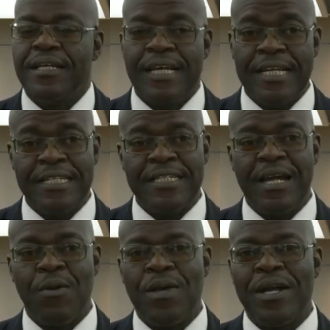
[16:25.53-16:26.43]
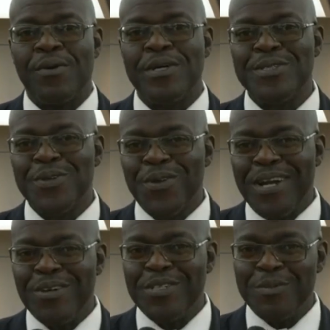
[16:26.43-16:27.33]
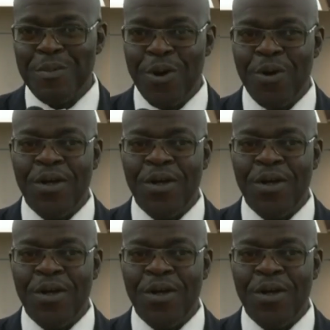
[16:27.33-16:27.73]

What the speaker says: and we are going to roll out more.